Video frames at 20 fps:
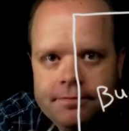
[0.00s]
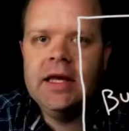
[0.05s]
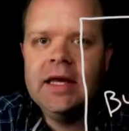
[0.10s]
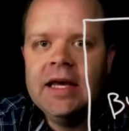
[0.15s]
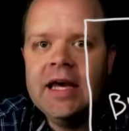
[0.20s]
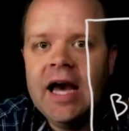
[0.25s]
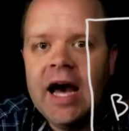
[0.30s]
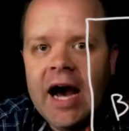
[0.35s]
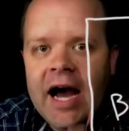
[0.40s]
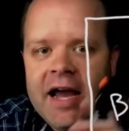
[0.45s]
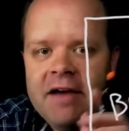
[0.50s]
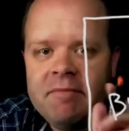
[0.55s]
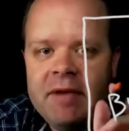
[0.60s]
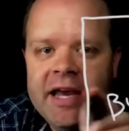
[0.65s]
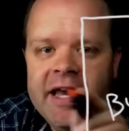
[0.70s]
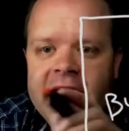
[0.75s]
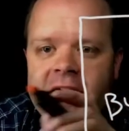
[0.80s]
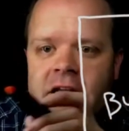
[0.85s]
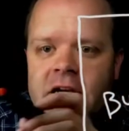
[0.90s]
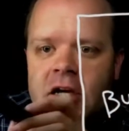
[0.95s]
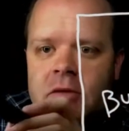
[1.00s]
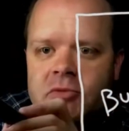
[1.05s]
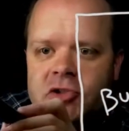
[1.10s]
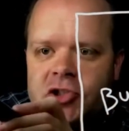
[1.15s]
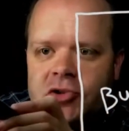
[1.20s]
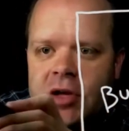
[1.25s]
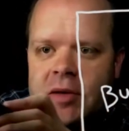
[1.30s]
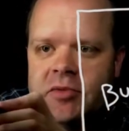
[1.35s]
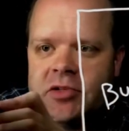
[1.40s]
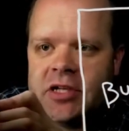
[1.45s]
I have my income
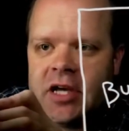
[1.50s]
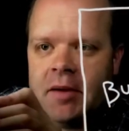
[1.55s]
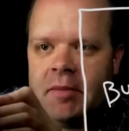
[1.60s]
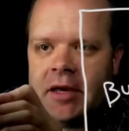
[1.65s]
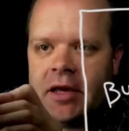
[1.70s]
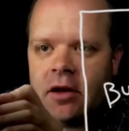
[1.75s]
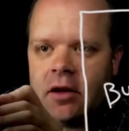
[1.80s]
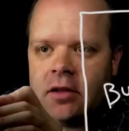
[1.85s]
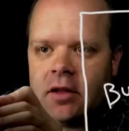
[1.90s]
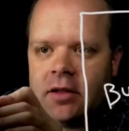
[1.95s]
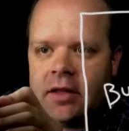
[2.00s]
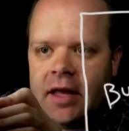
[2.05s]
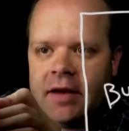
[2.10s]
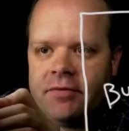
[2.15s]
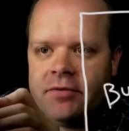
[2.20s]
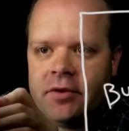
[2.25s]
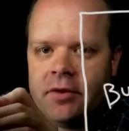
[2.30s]
streams coming in on the left,